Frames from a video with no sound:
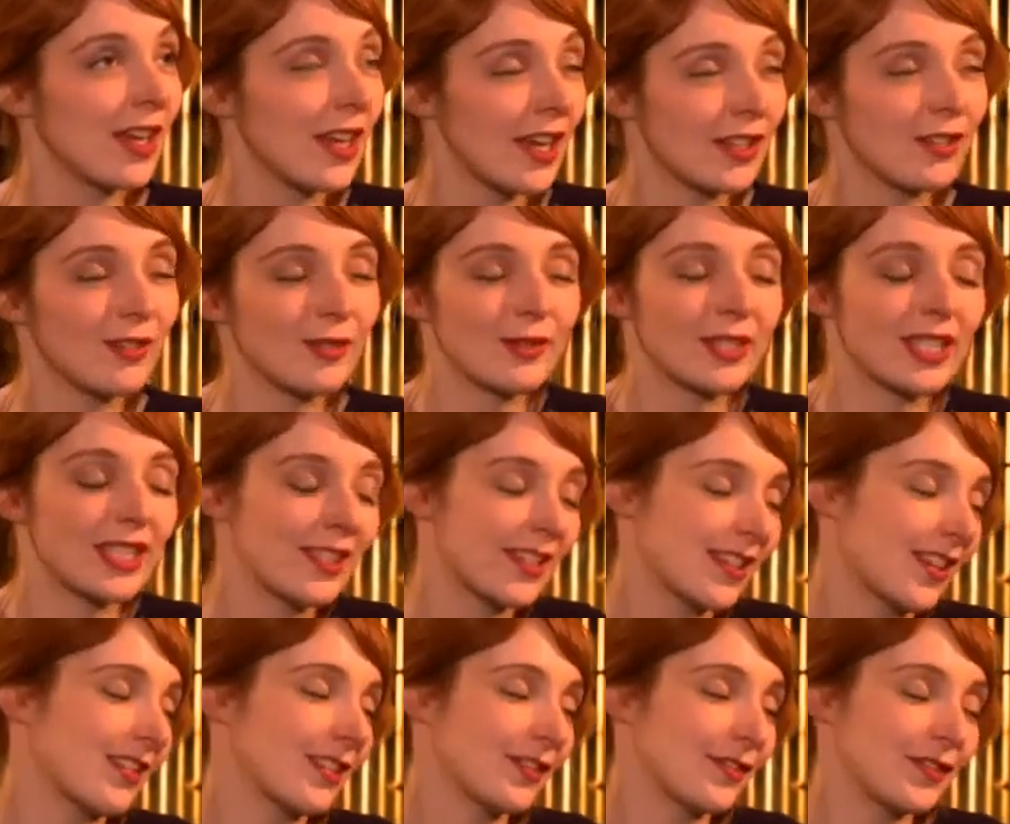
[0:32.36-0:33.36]
I had already
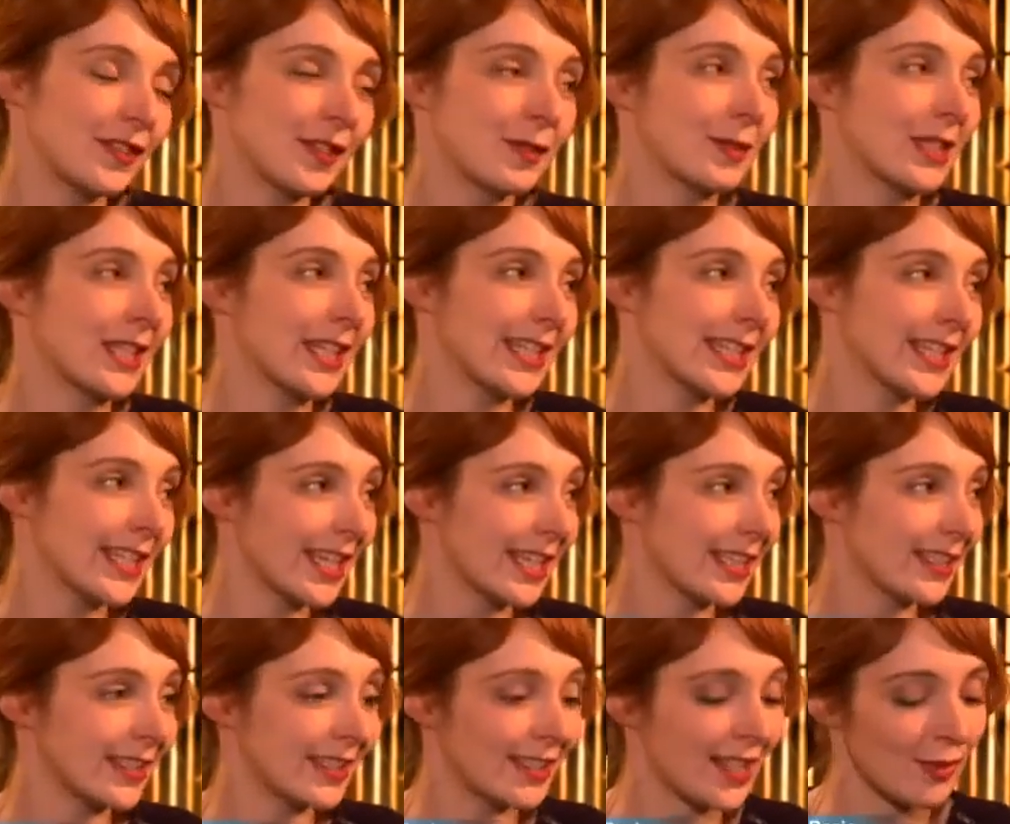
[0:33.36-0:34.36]
started filming it,
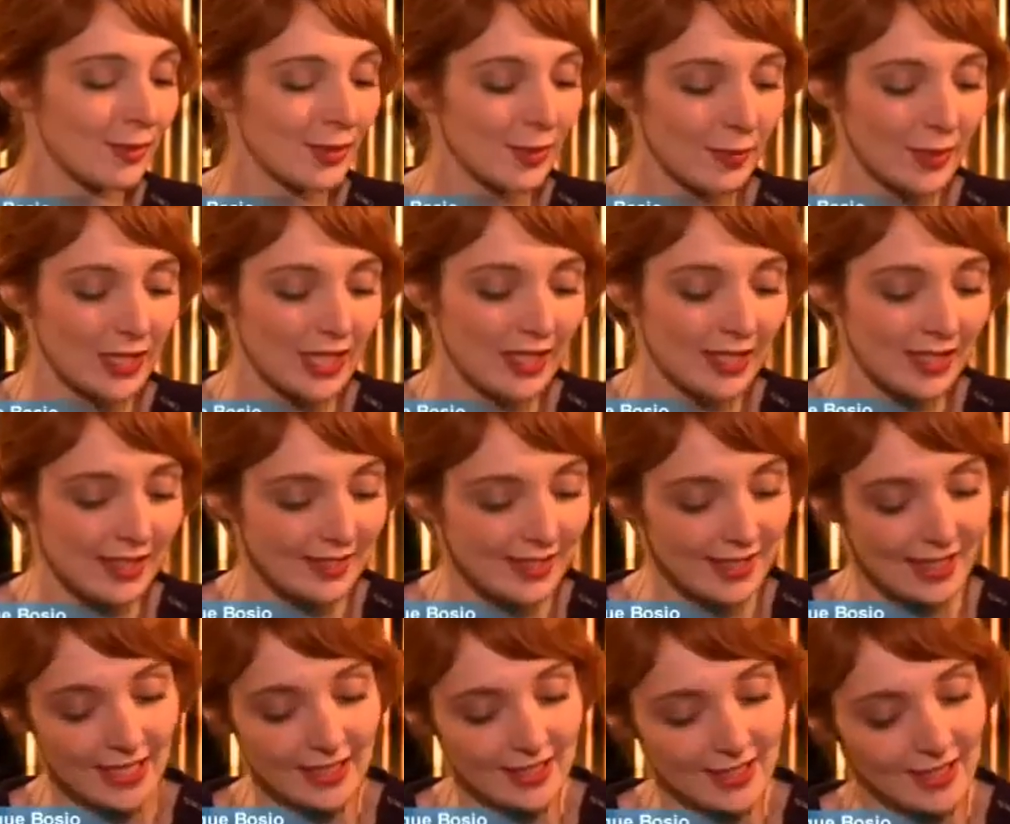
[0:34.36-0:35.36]
and I was reading this
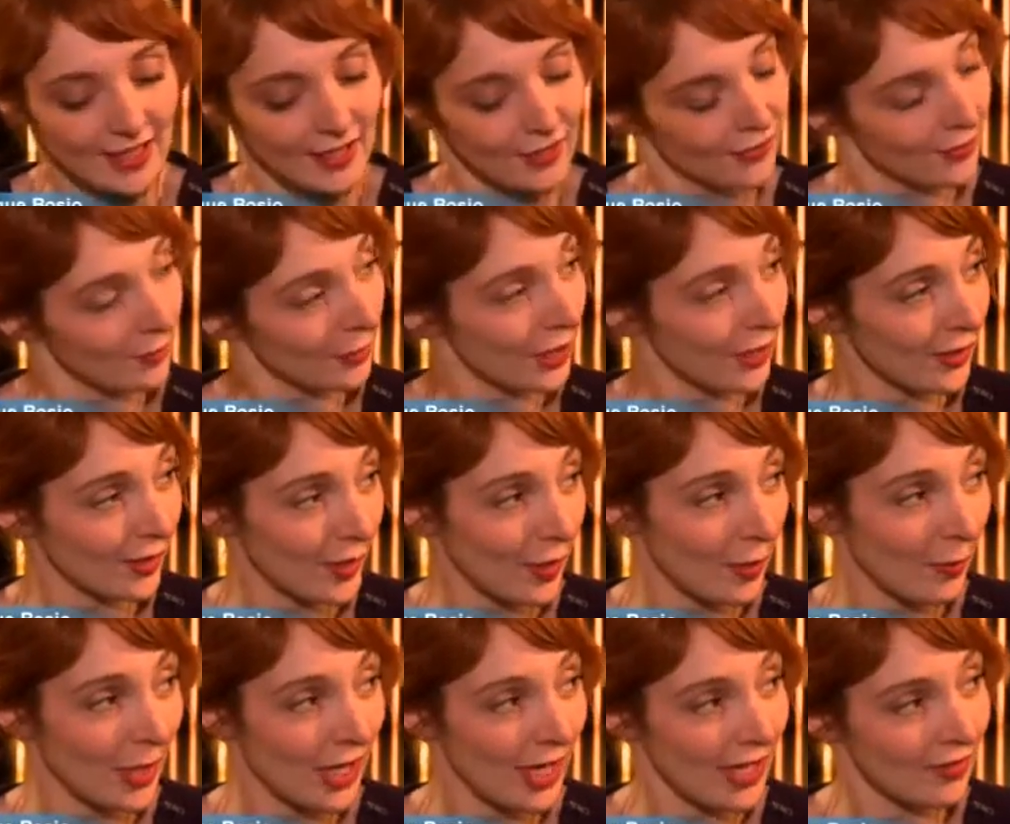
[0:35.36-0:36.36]
letter from Kurt
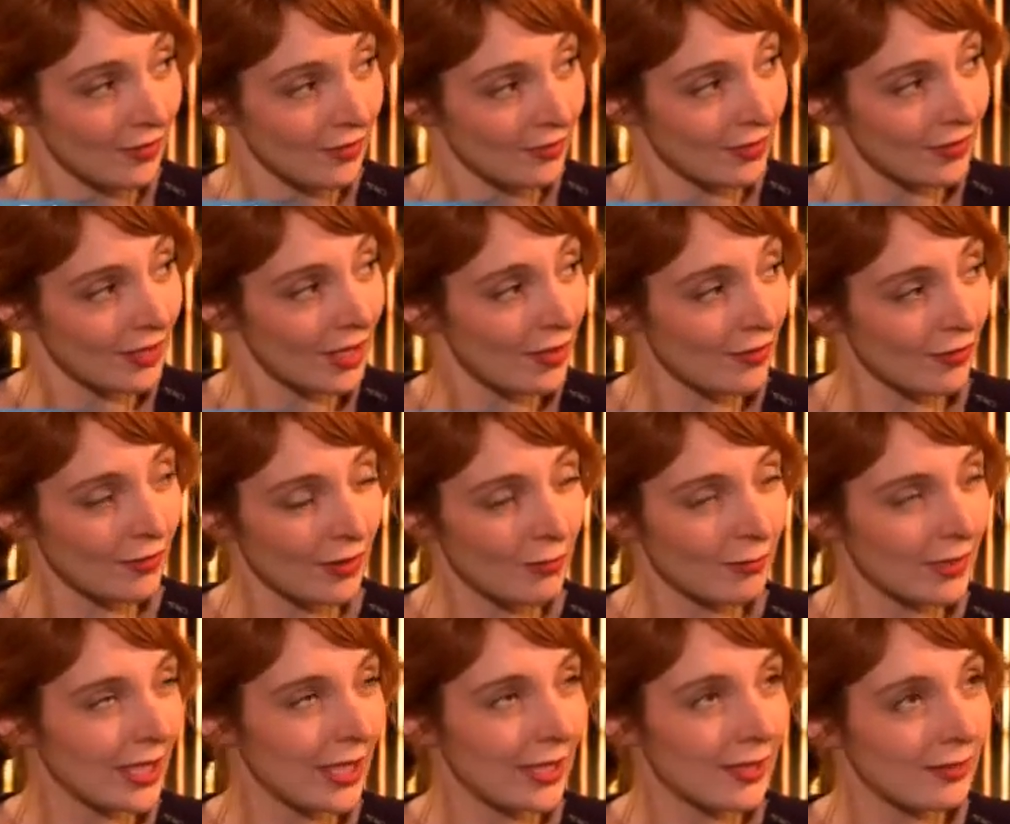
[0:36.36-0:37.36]
Cobain
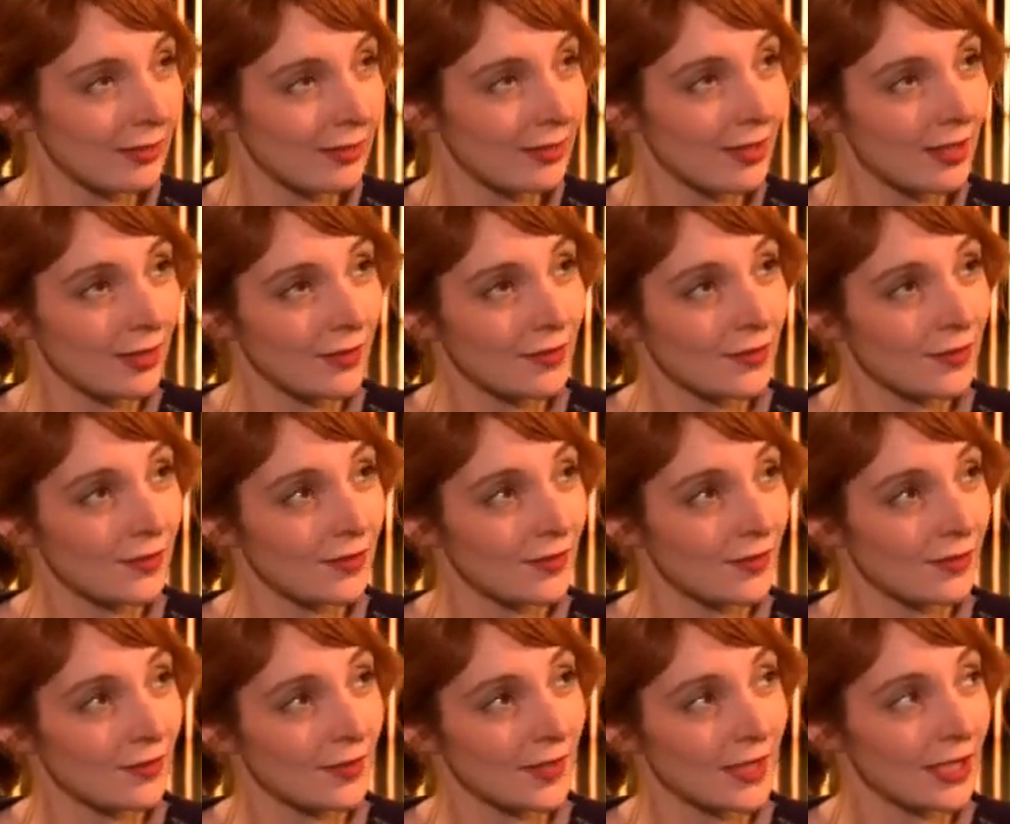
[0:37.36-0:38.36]
from the end of
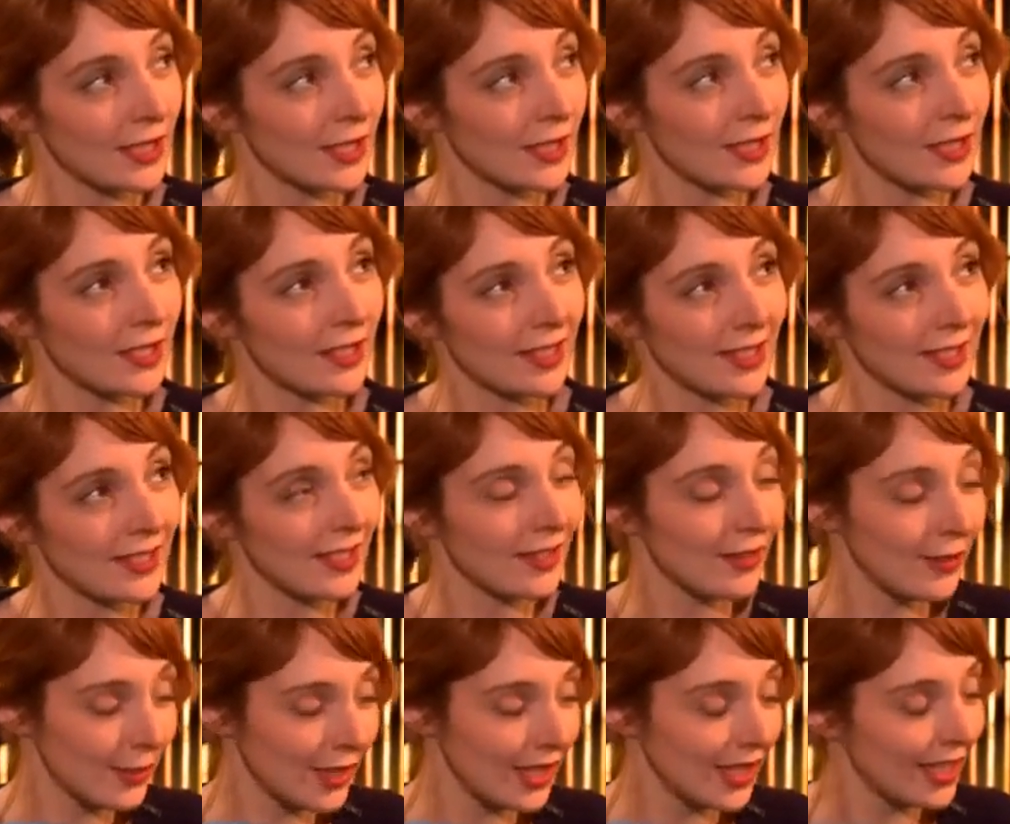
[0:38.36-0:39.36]
year
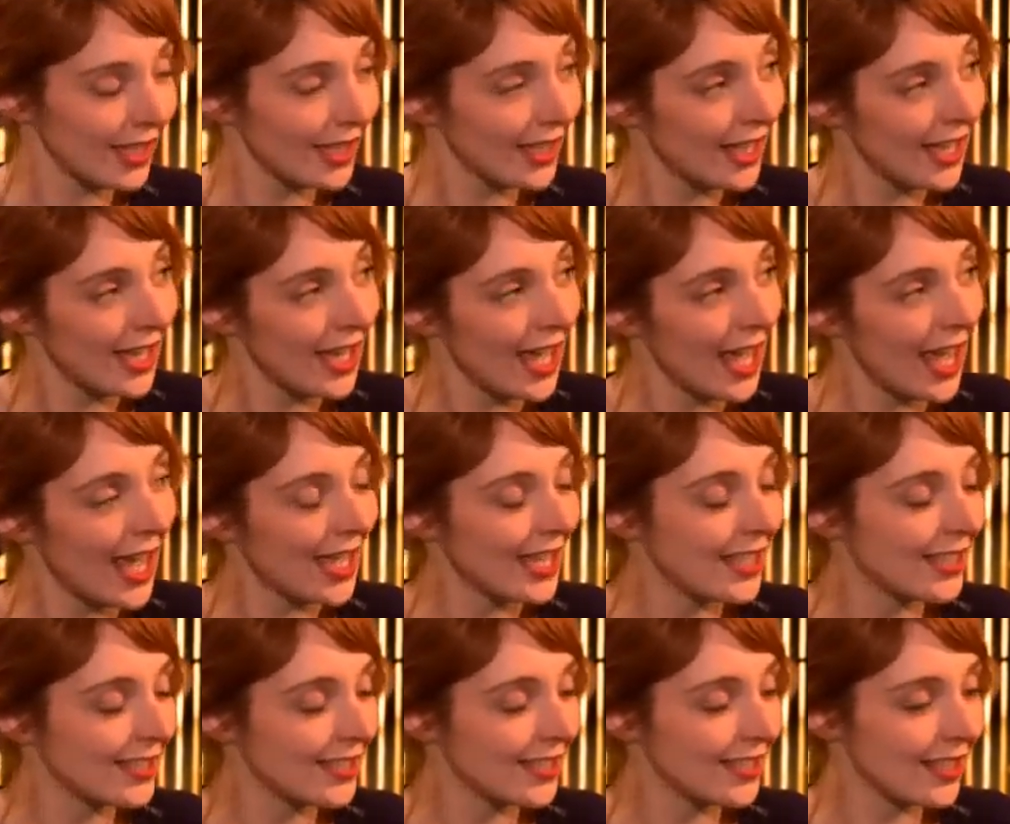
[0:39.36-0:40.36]
93,
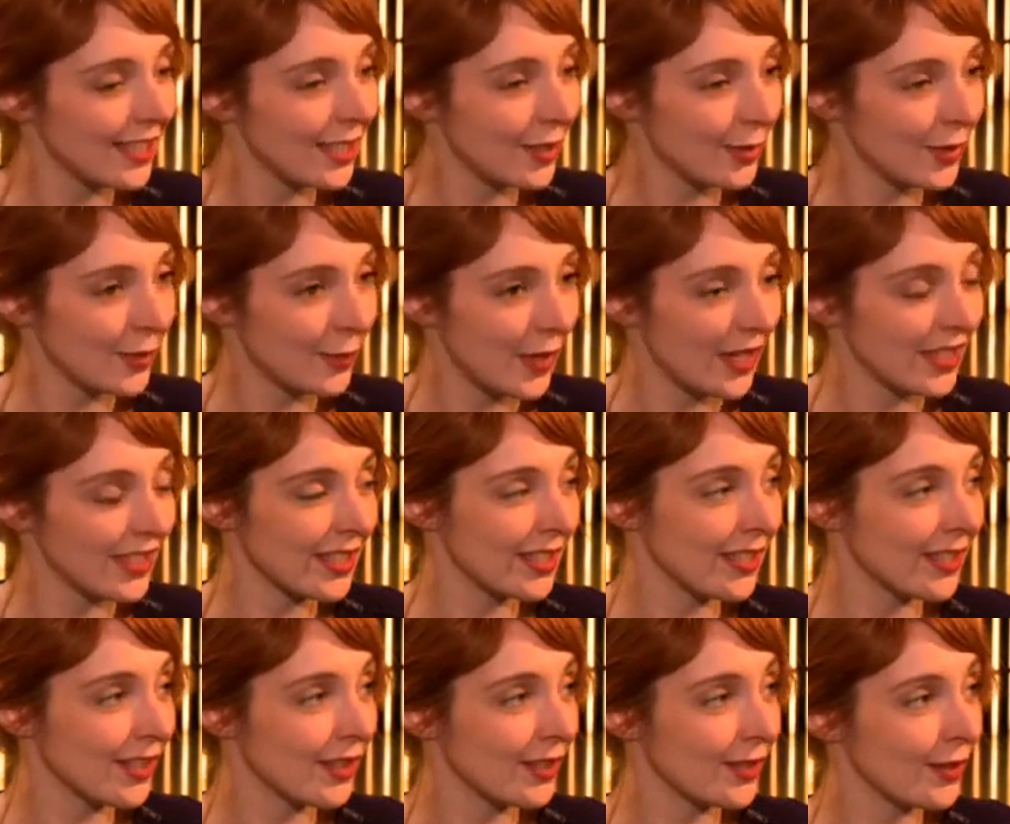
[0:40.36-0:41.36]
and he was writing